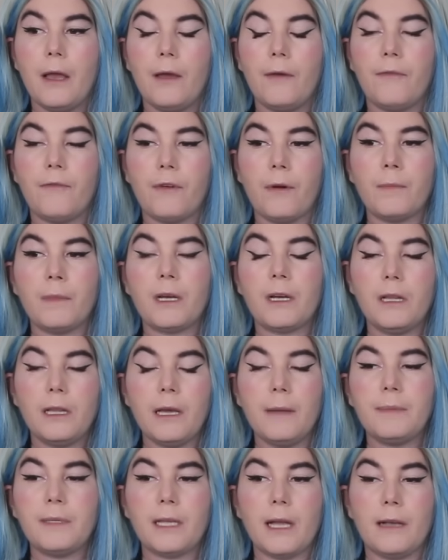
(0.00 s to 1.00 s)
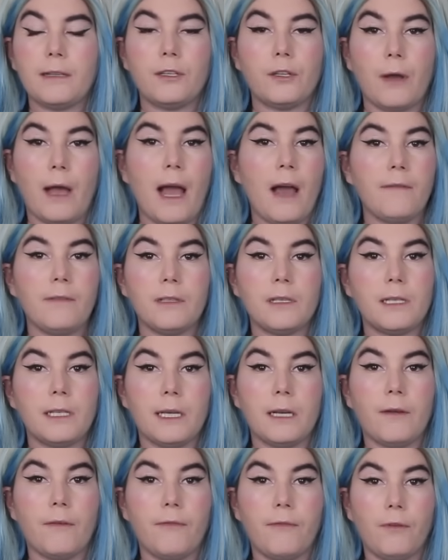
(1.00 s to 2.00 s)
from the clips, so I haven't
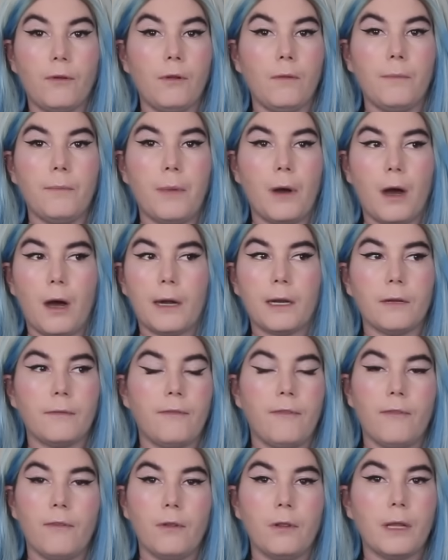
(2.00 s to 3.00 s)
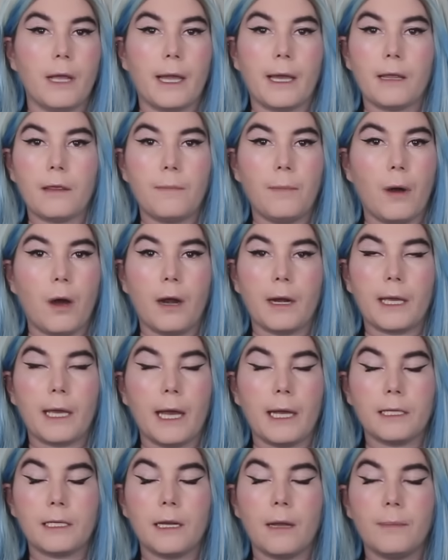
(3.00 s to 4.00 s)
seen a full-length
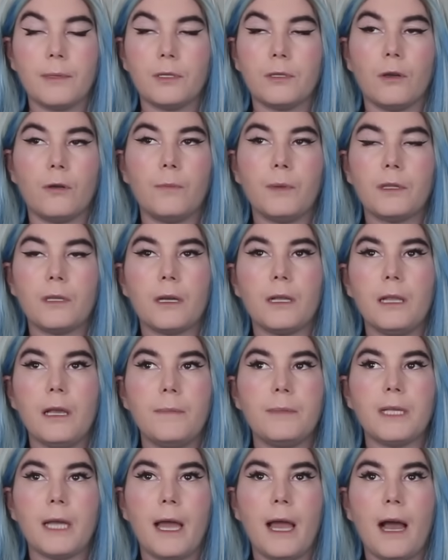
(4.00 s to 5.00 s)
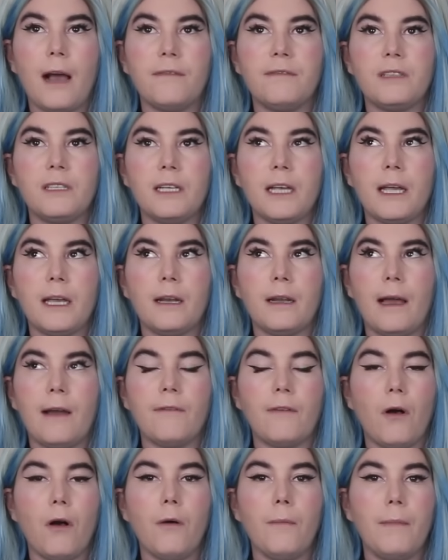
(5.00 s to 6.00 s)
podcast episode, but the clips I have seen
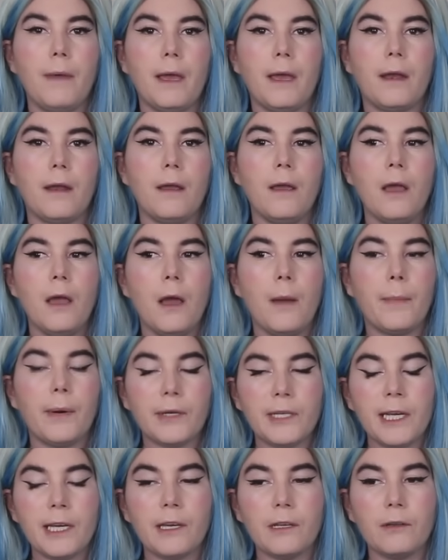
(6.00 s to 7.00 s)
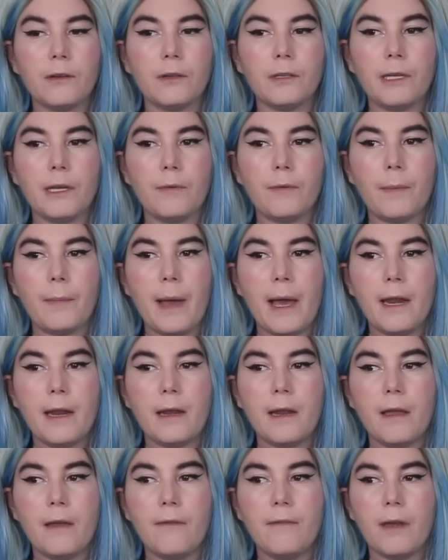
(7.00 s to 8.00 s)
have all been particularly
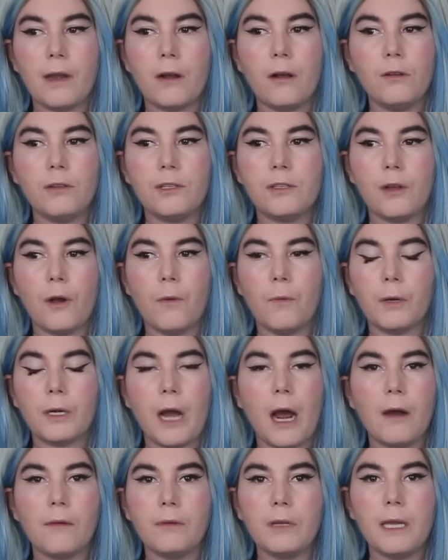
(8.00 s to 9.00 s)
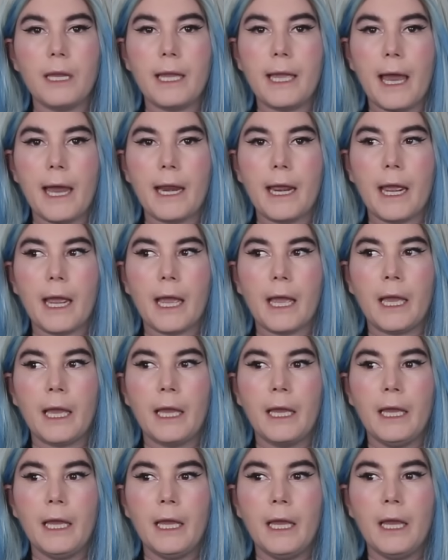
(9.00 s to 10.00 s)
repetitive, and also we're not really
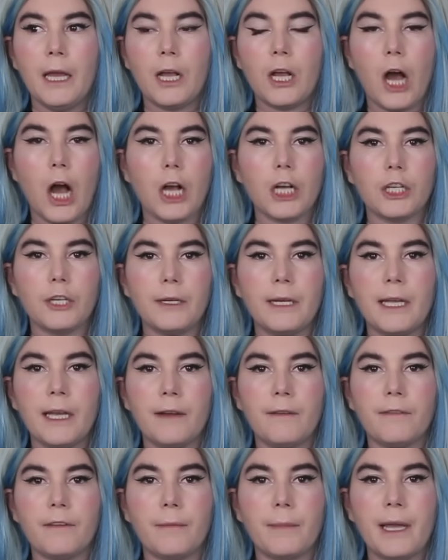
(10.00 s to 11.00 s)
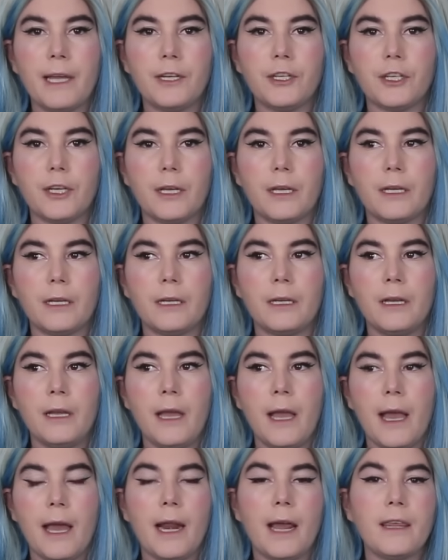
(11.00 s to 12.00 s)
getting concrete information.
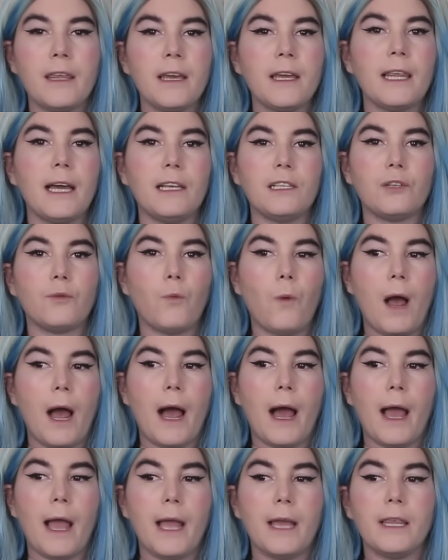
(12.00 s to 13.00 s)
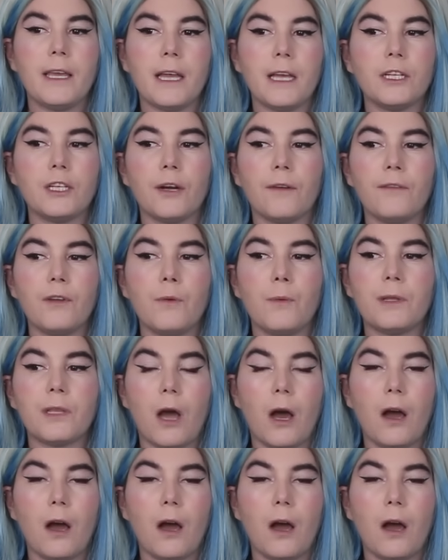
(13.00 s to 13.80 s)
And I think that's why the interview with